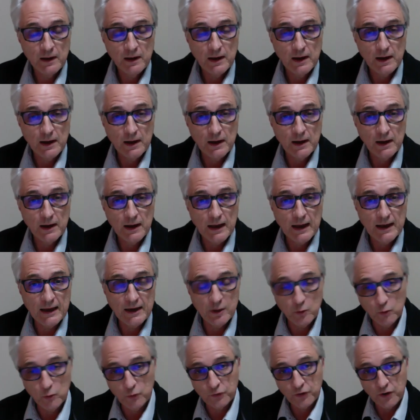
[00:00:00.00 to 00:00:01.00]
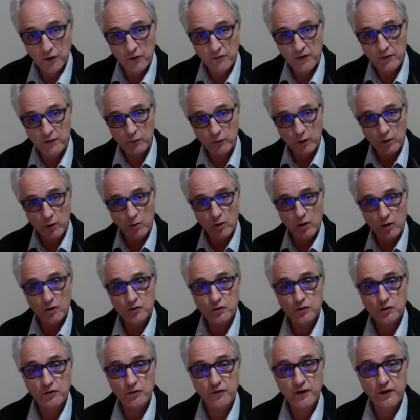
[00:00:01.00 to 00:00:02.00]
and it also then requires
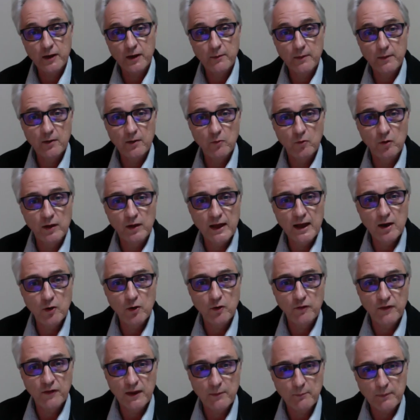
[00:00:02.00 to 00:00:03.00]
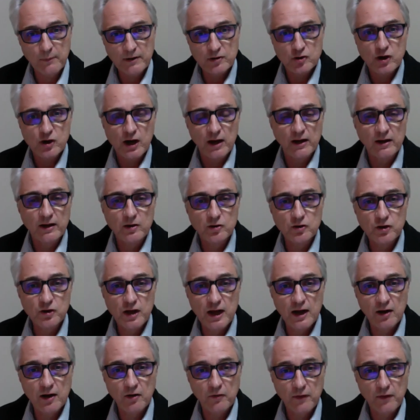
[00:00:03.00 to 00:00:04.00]
you to think about, well, how could that be challenged?
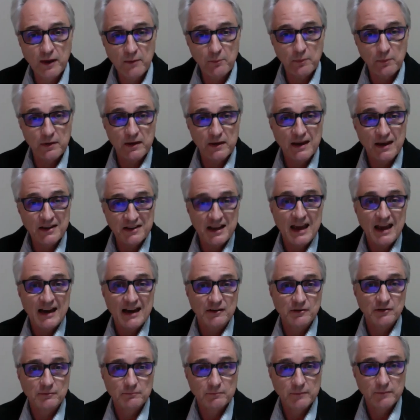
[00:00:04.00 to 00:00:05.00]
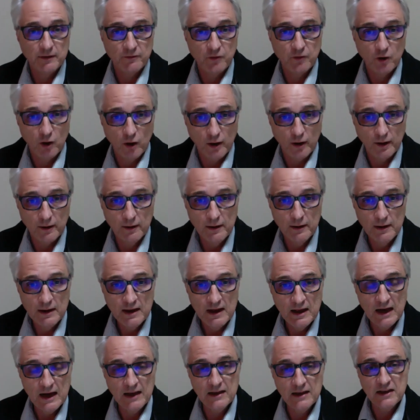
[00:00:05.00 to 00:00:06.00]
How could that be attacked, if you like?
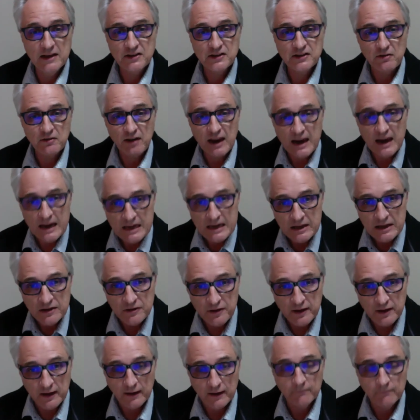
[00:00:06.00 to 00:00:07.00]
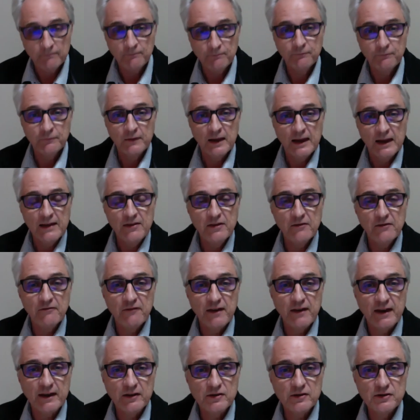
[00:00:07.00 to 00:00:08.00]
Is there anything in the
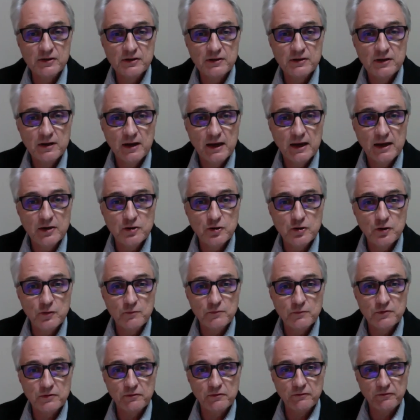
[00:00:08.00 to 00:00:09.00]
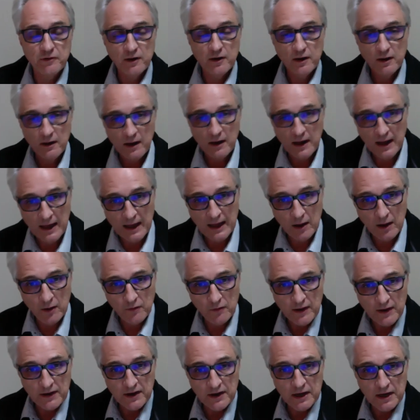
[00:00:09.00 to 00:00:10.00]
facts in terms of how
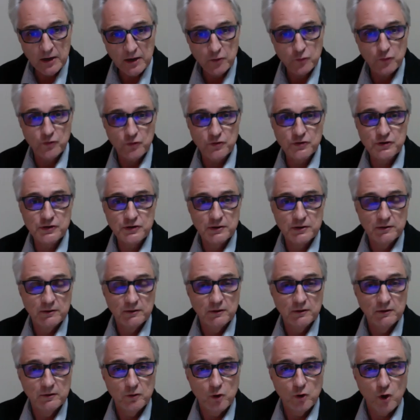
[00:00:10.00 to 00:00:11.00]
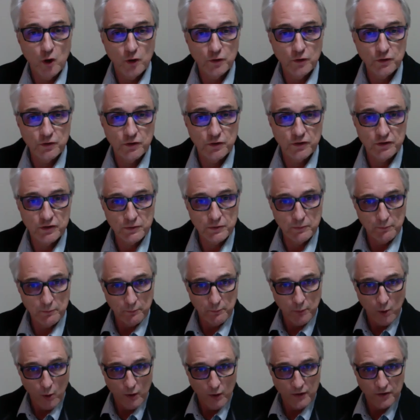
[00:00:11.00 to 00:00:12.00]
that interest got to the
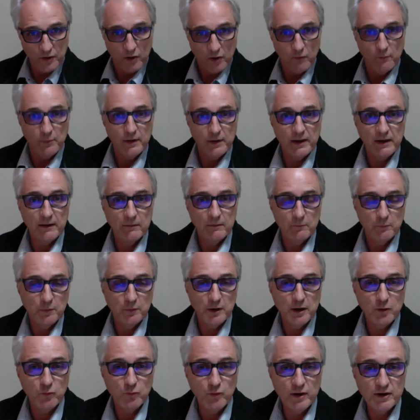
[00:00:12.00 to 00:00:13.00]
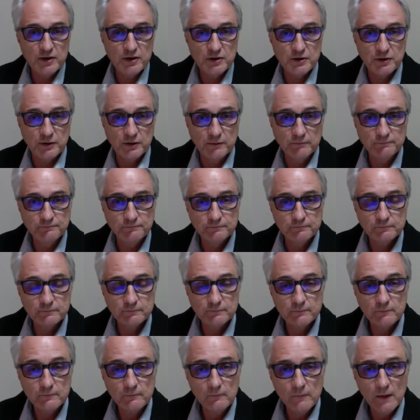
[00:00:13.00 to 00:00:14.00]
point of being registered,
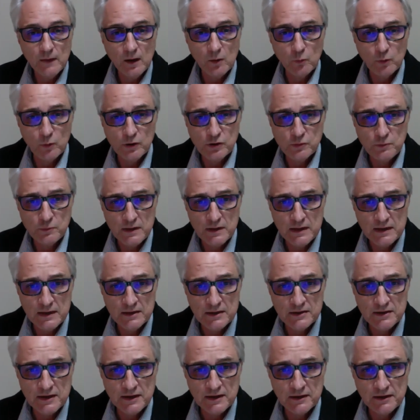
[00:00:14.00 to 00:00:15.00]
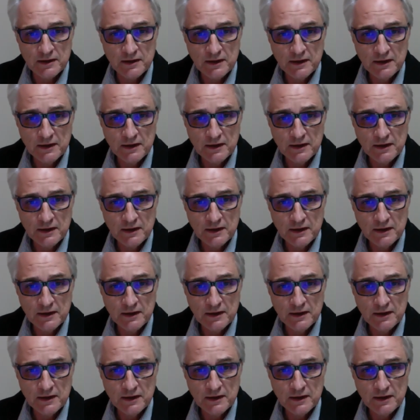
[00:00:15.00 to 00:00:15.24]
which means that